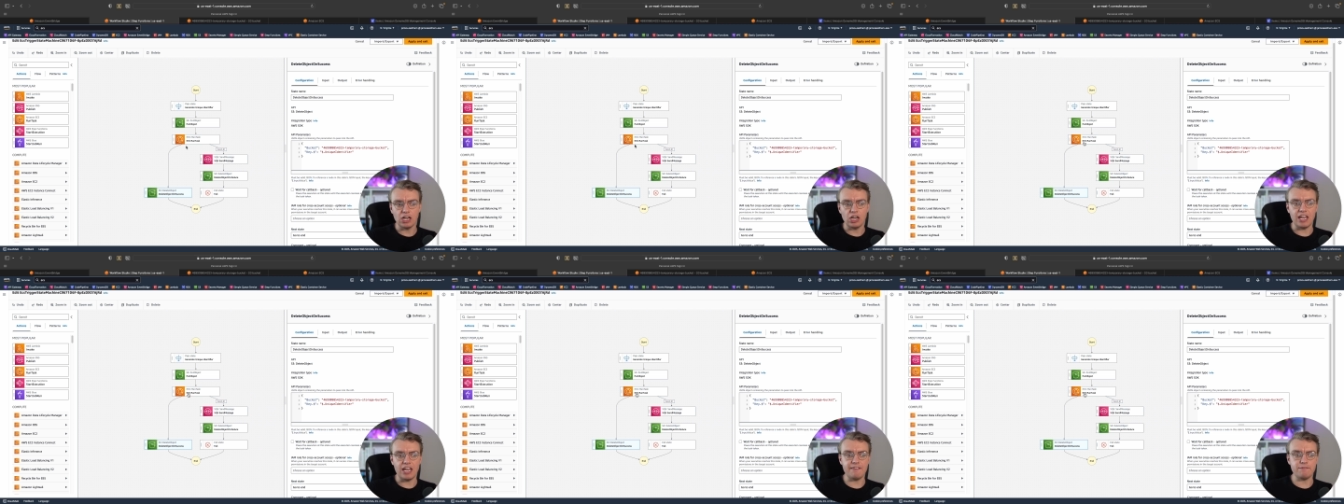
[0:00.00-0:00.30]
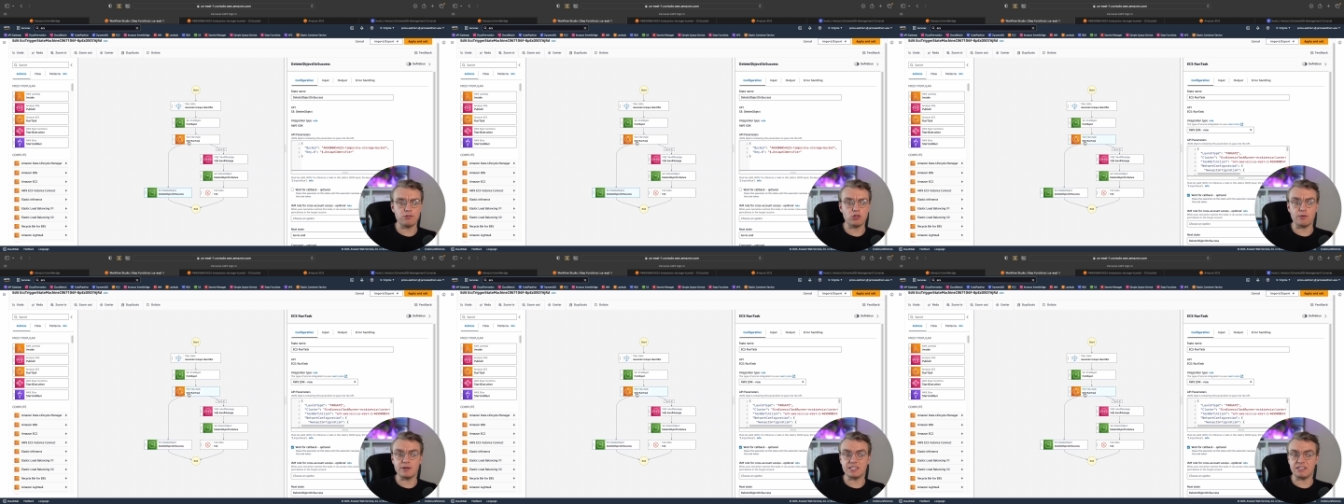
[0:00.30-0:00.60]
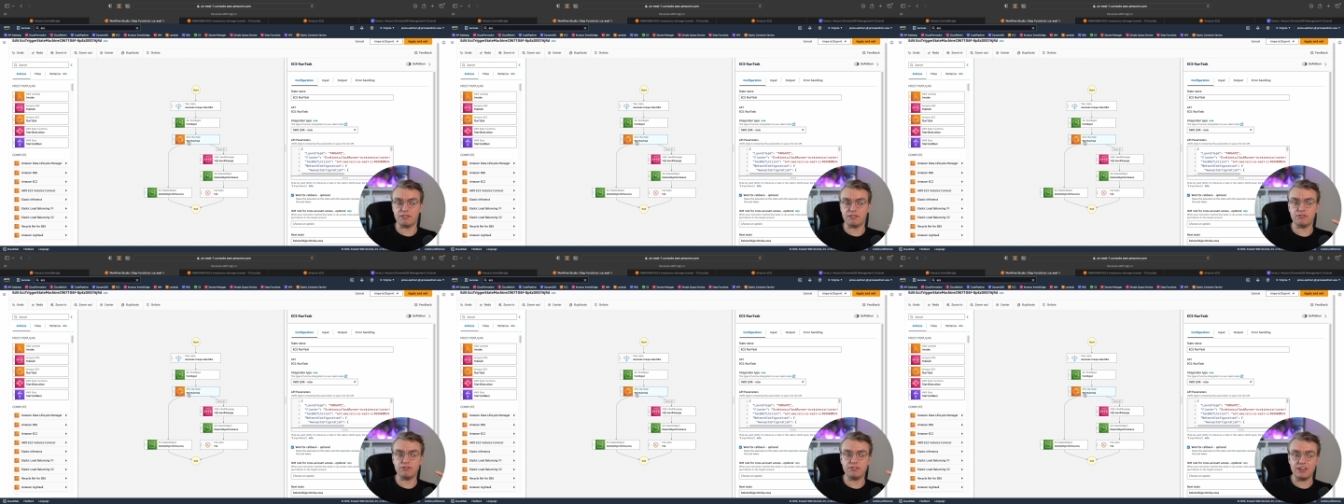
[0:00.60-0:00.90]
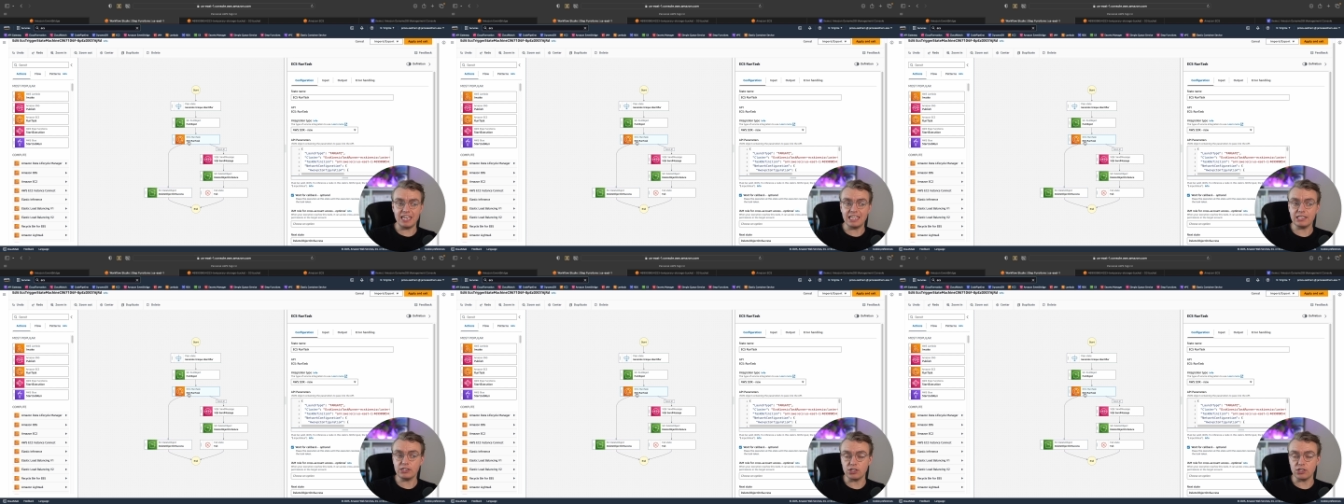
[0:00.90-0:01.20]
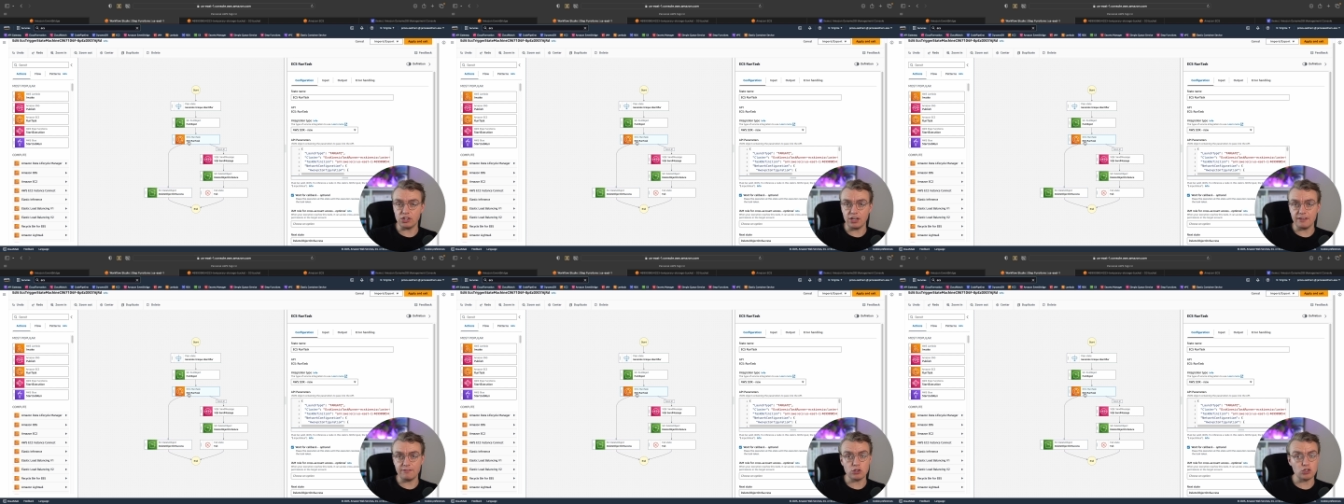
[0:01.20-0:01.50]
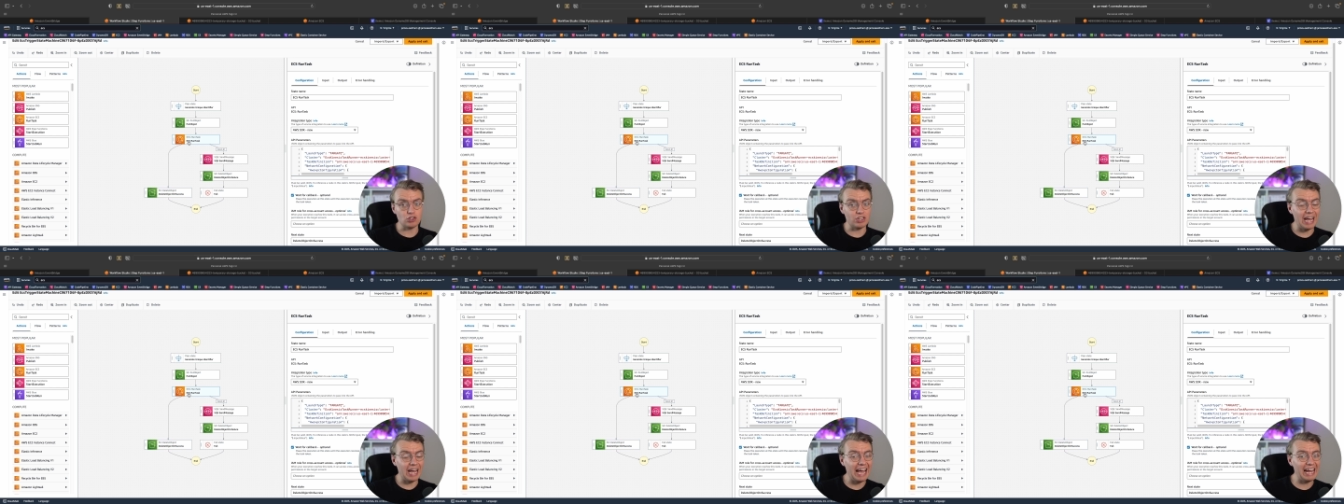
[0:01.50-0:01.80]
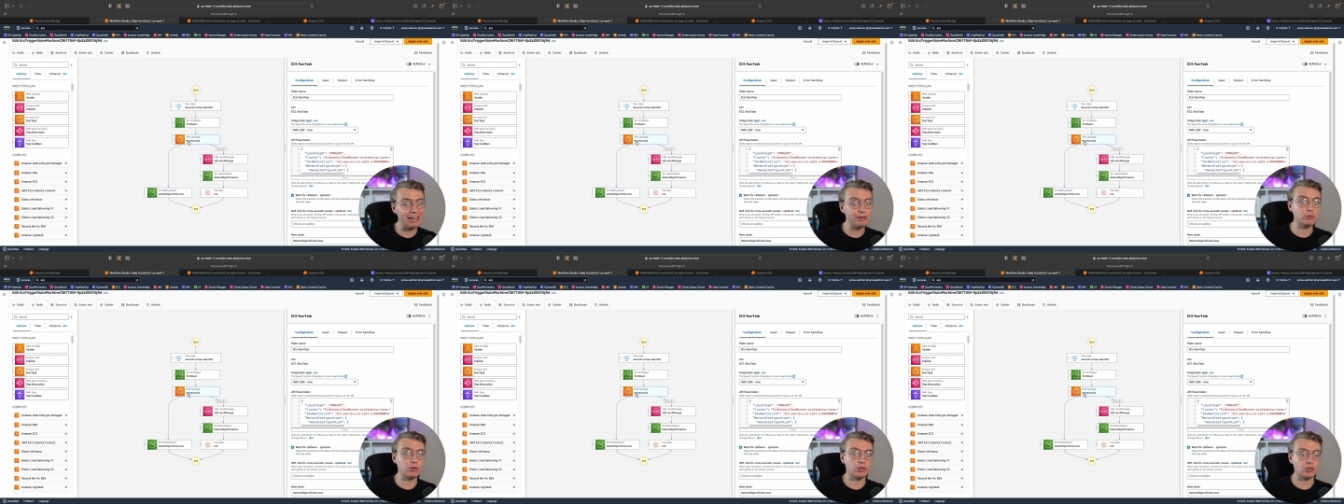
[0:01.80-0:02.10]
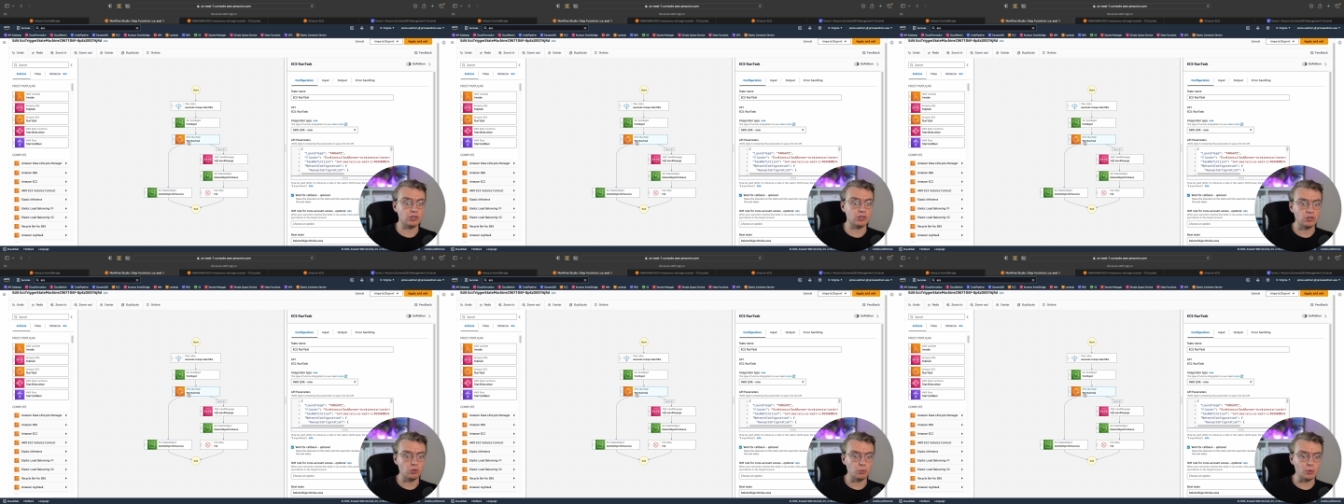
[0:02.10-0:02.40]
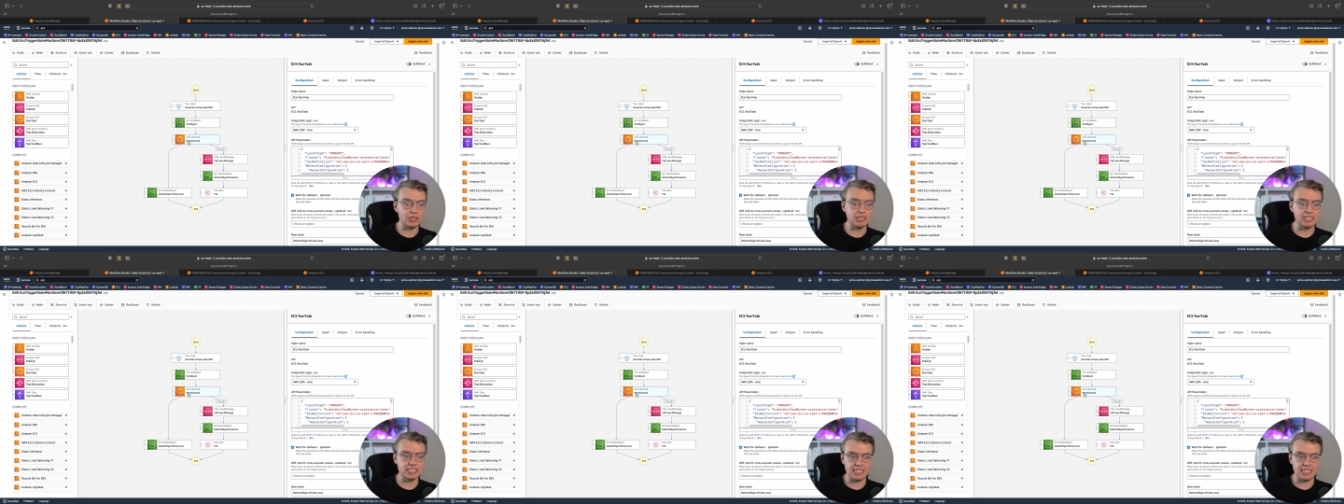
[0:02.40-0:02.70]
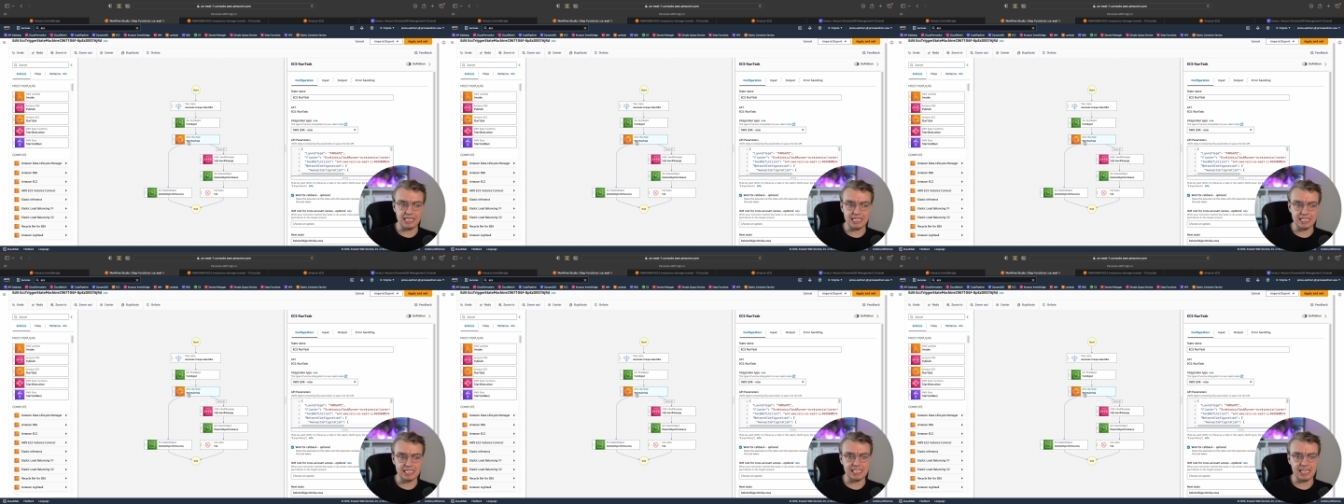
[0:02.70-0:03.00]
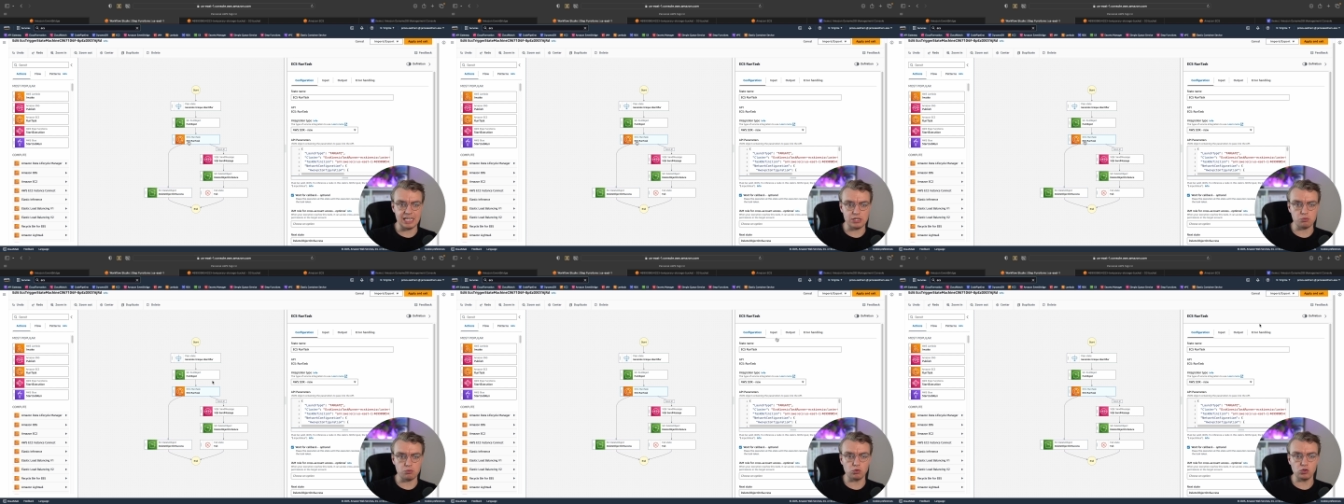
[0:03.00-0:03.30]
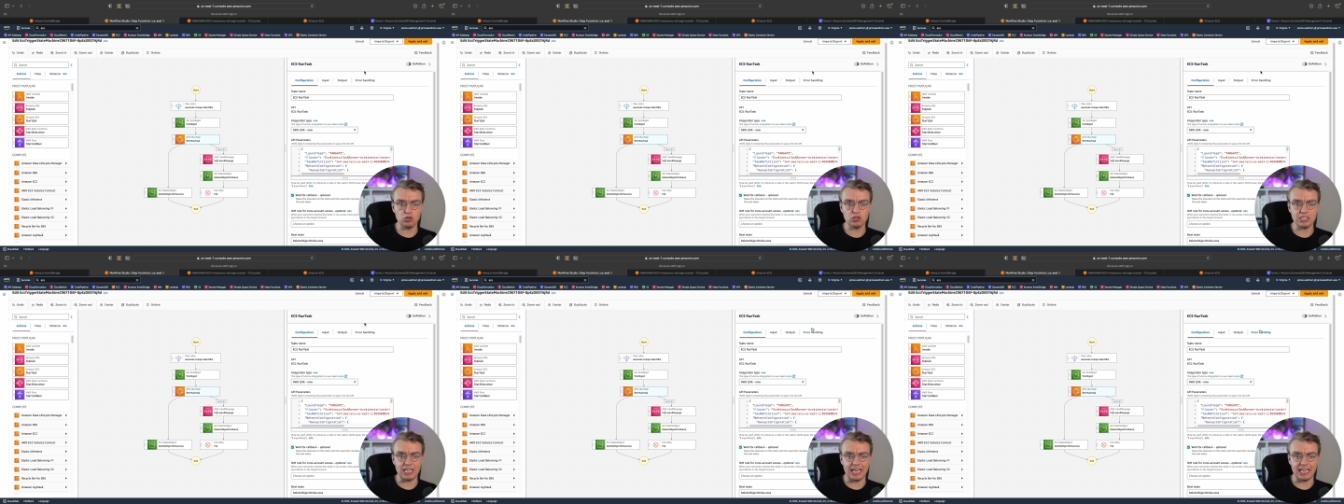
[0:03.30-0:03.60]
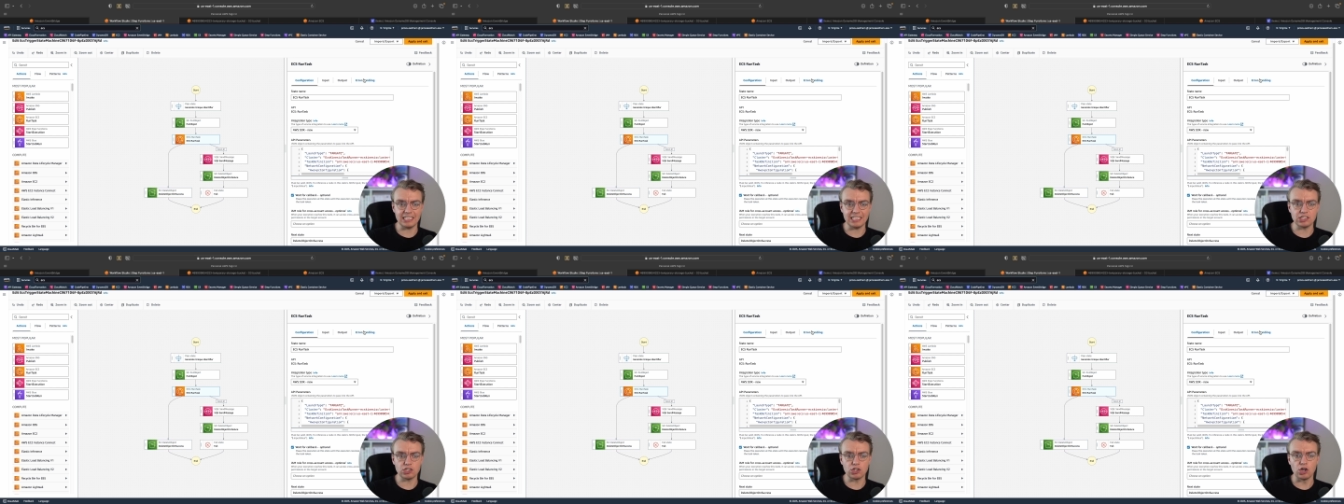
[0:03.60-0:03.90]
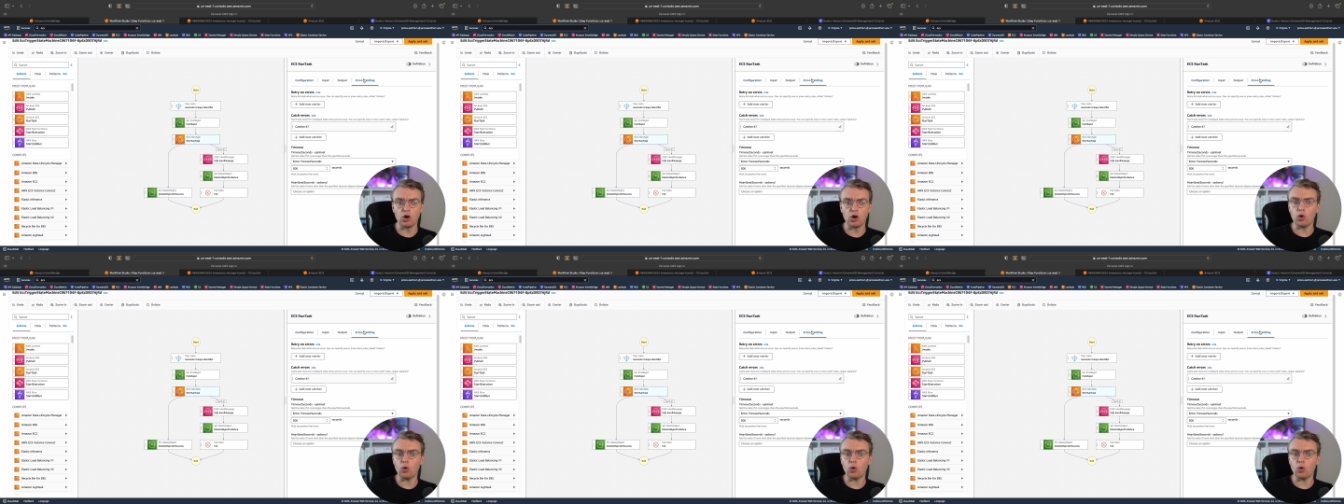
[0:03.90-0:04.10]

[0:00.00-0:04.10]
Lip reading: If there is a failure, if there's an error with this ECS run task,